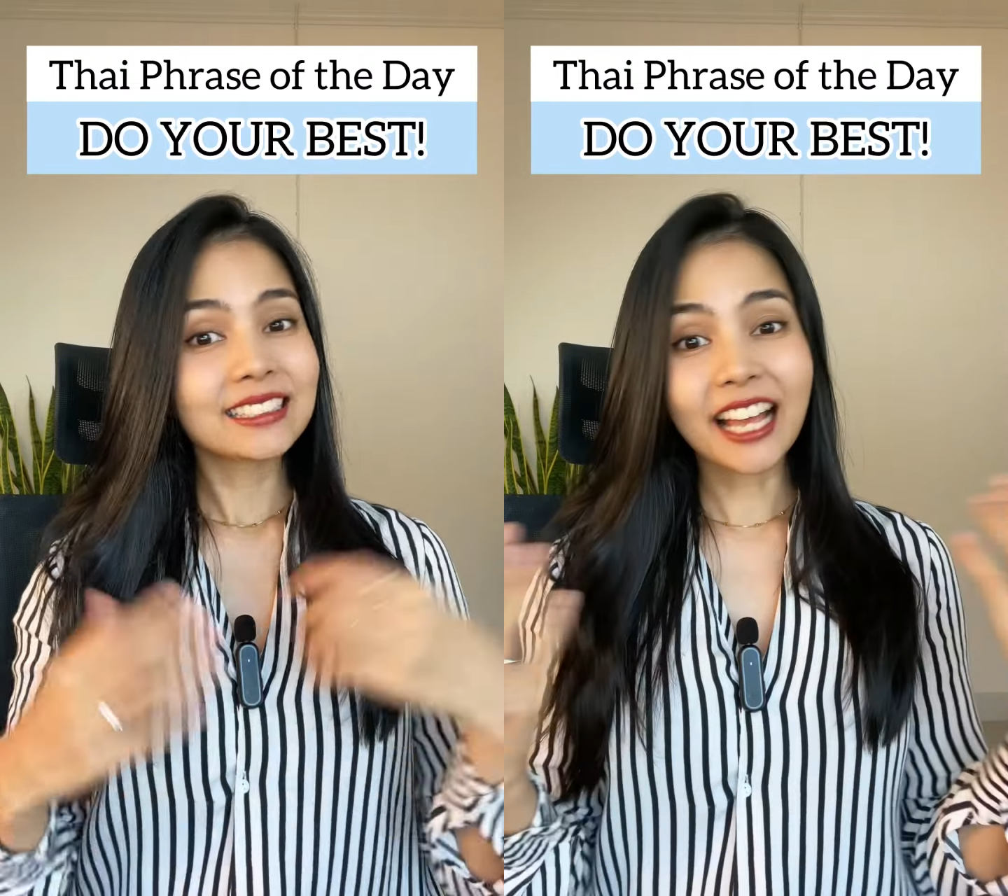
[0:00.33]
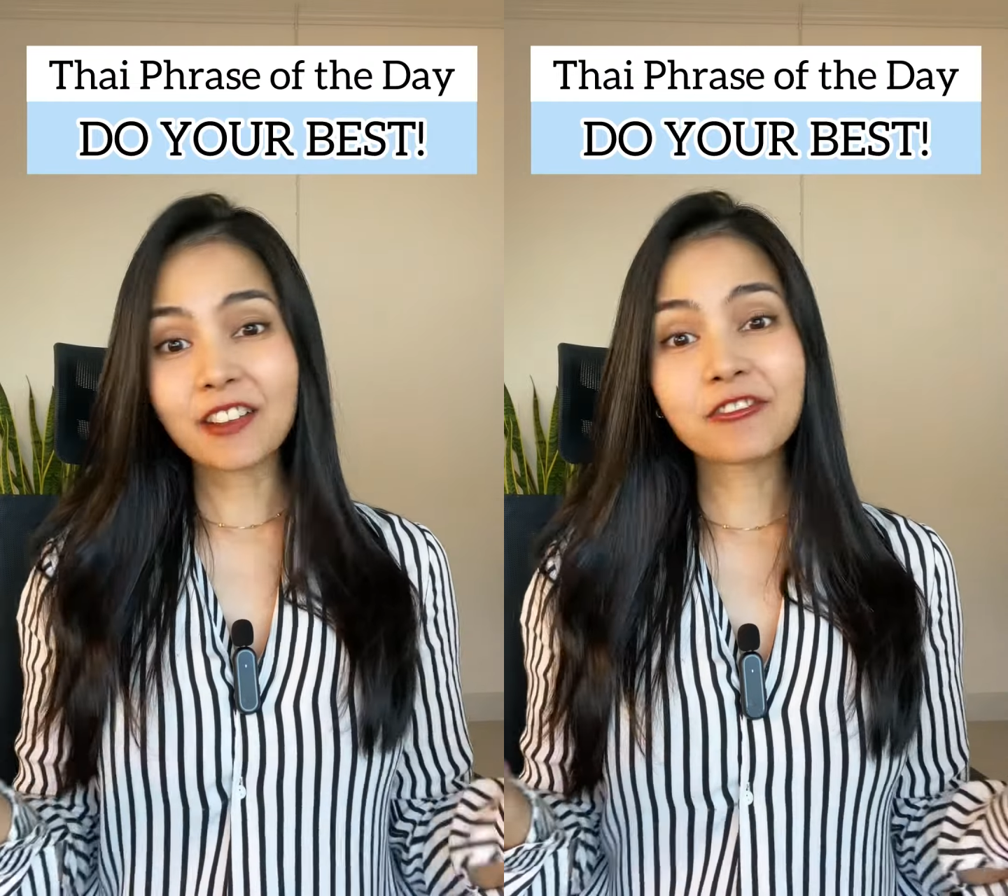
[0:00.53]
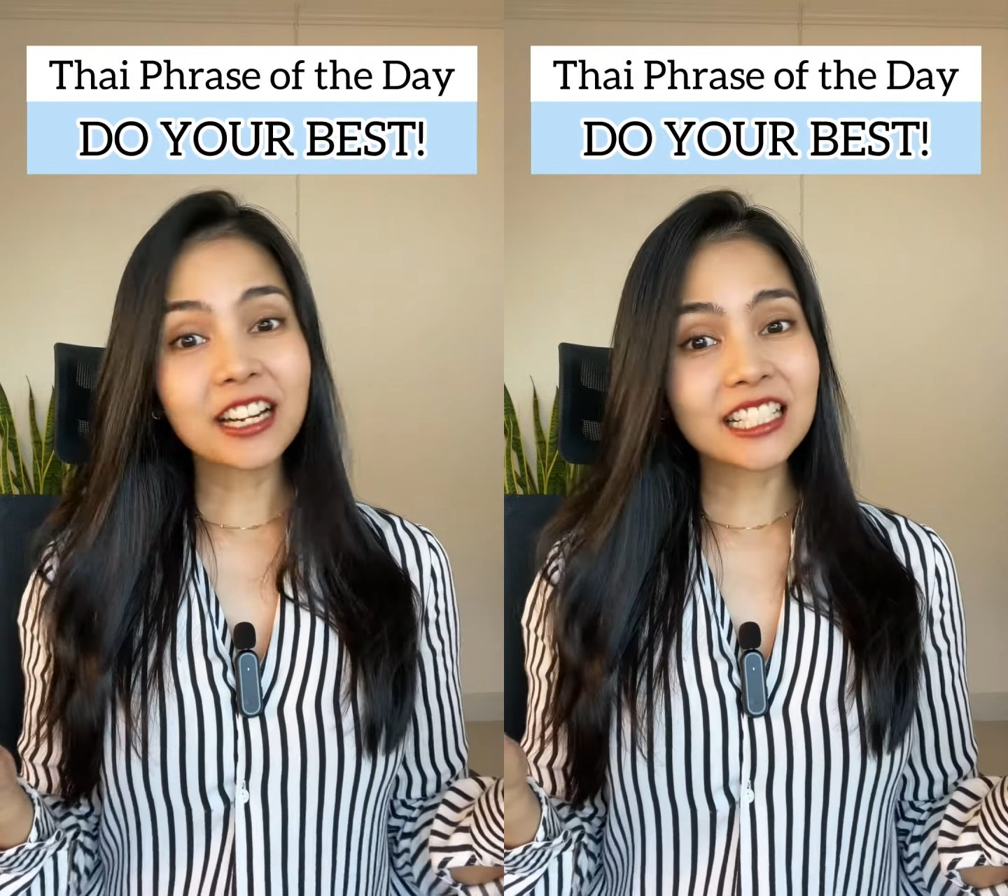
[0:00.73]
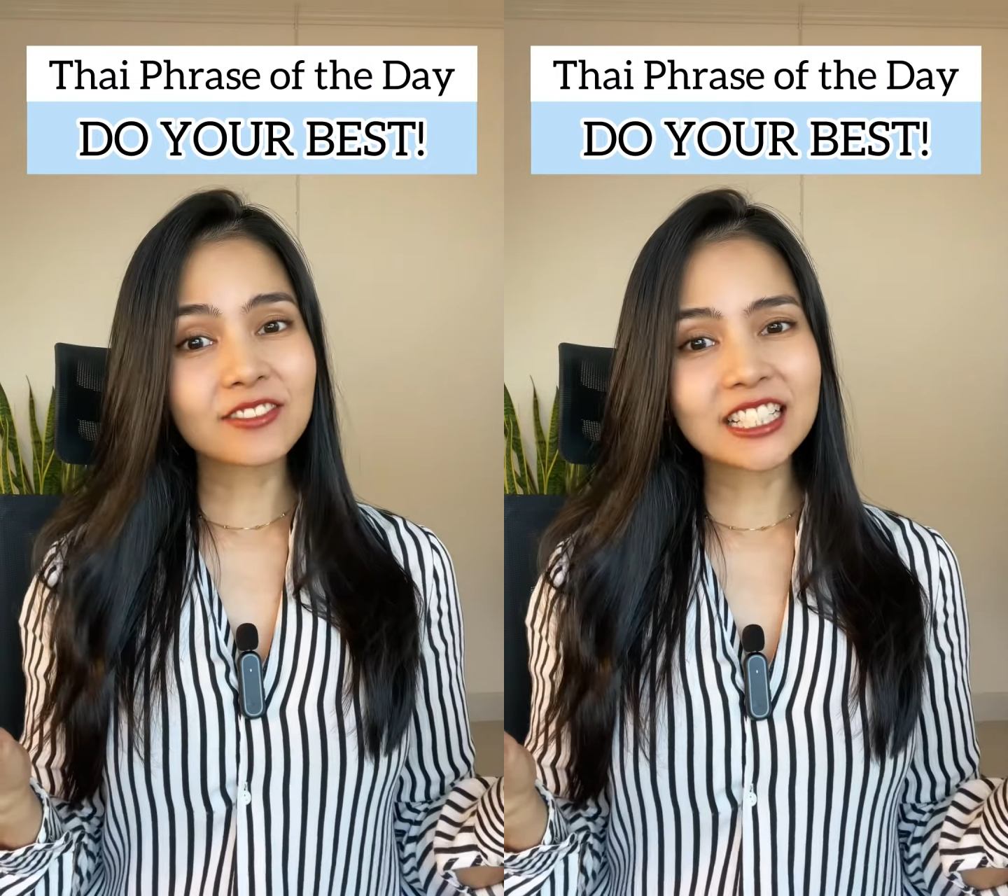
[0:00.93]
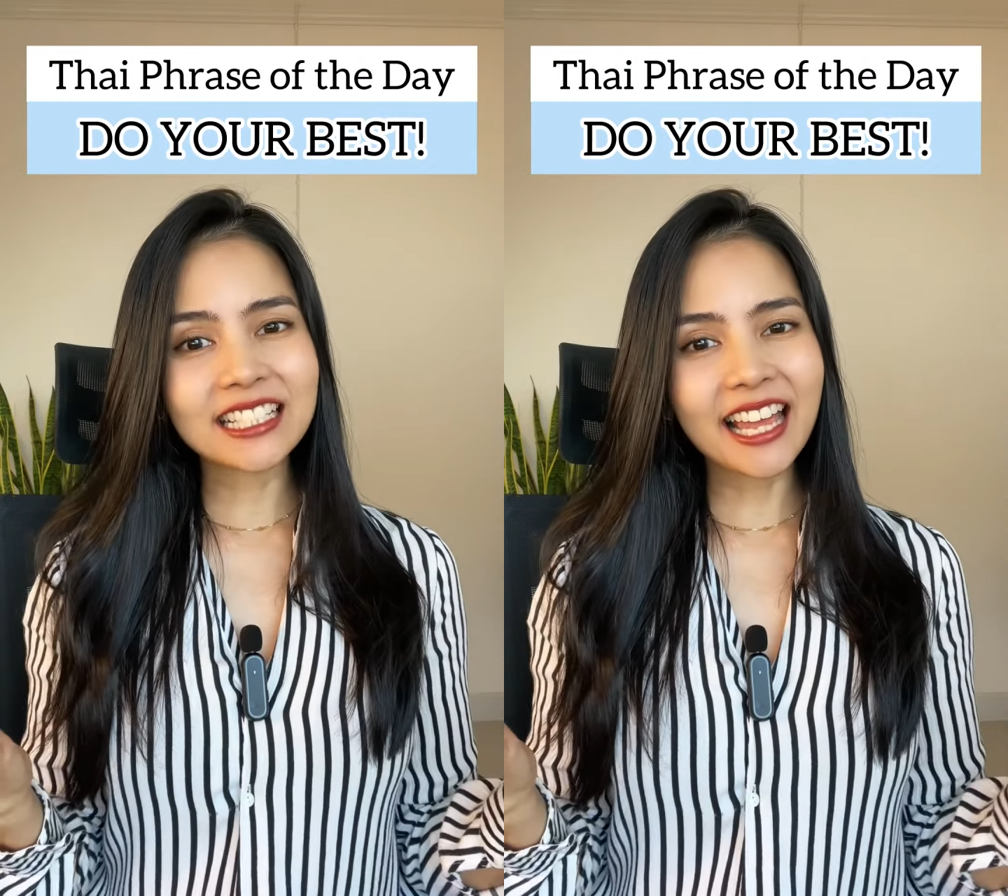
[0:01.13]
Thai phrase
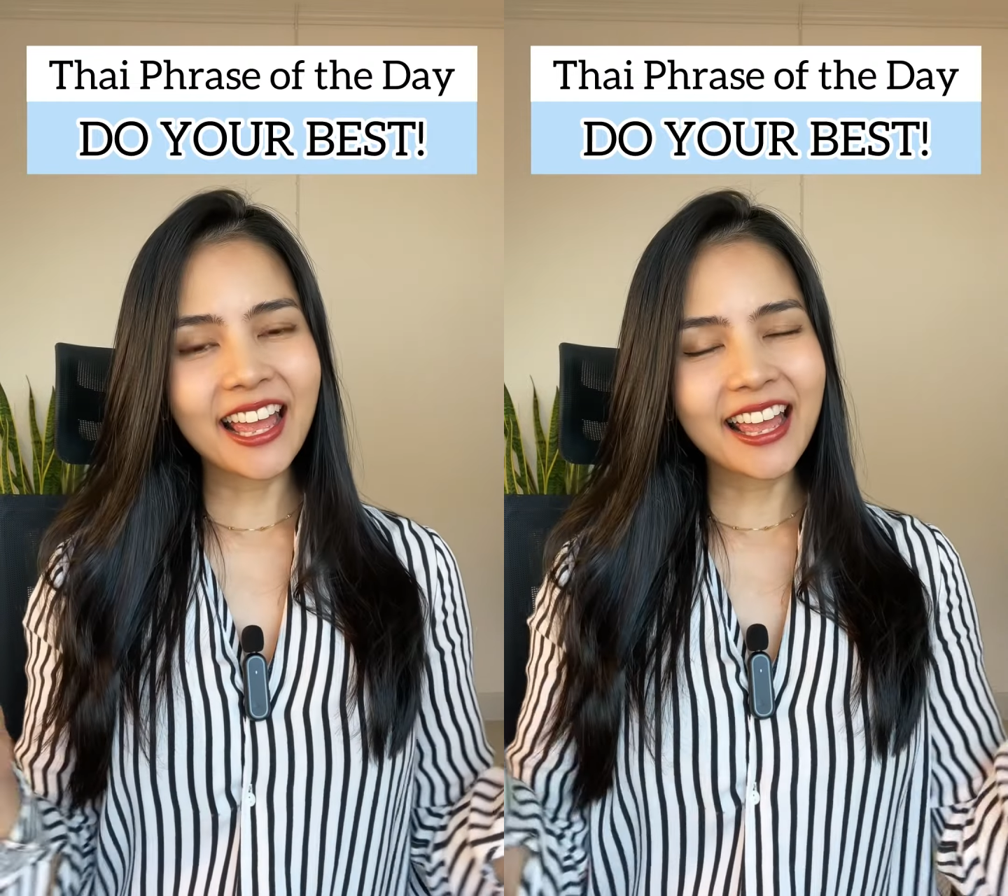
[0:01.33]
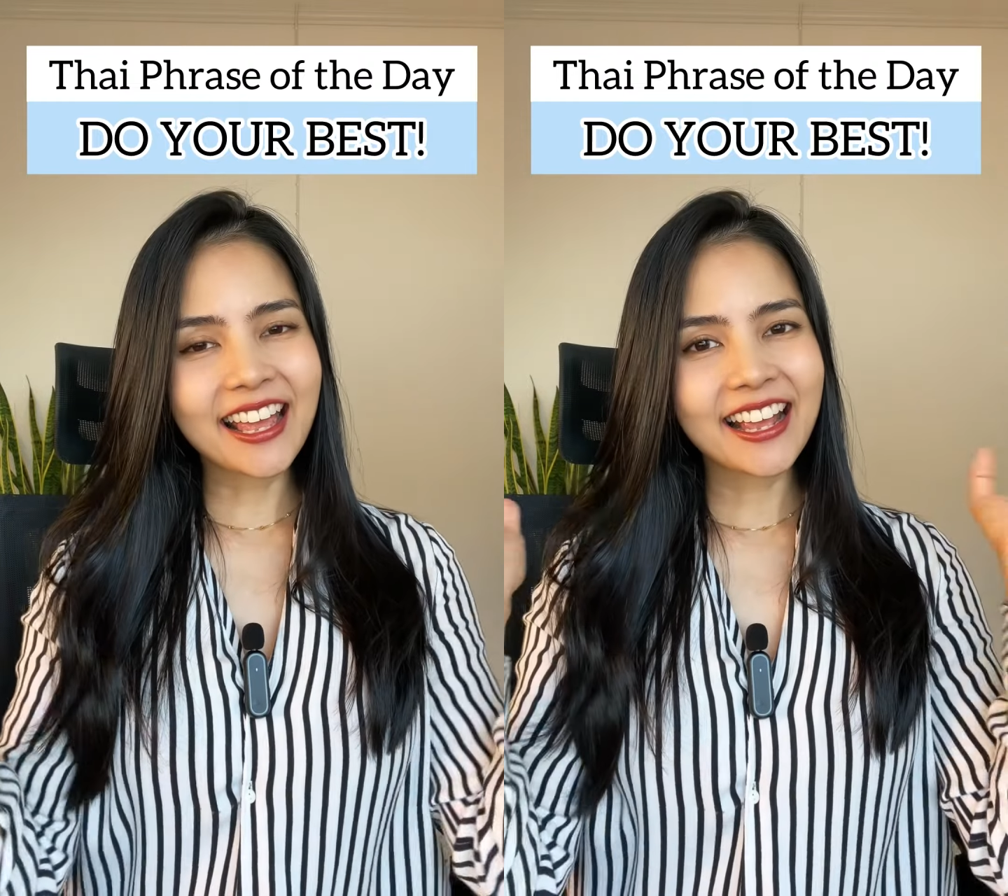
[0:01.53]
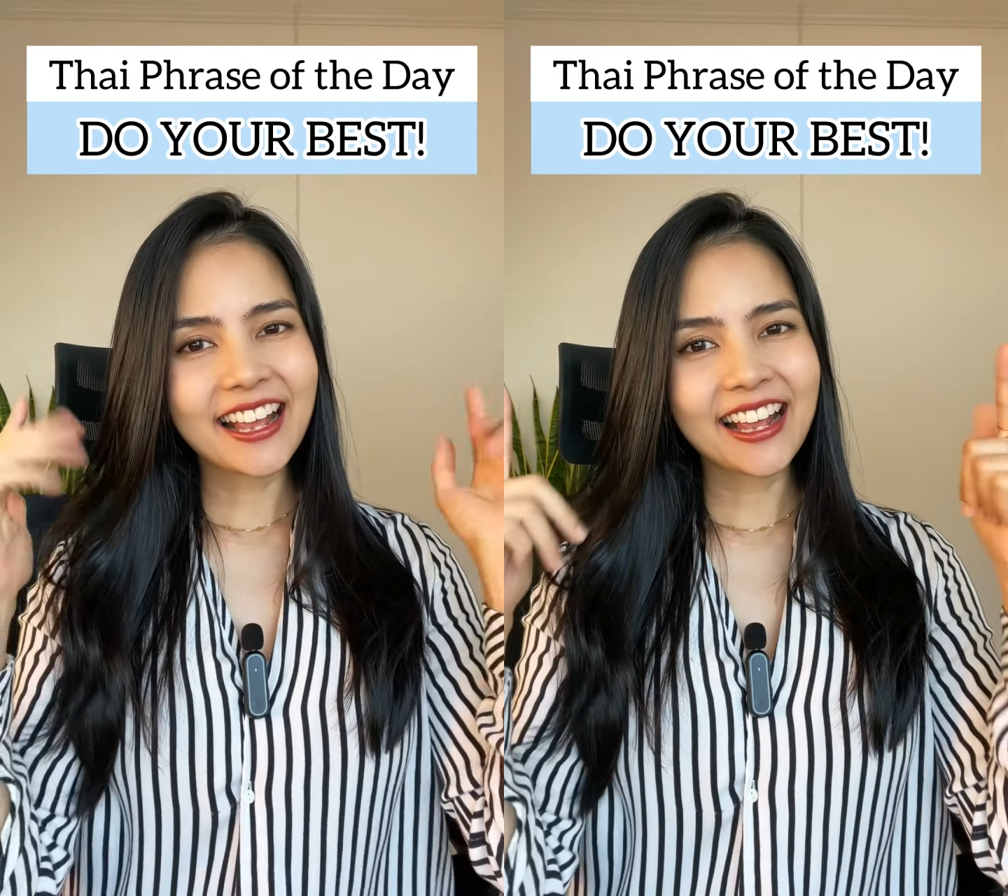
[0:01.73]
of the day.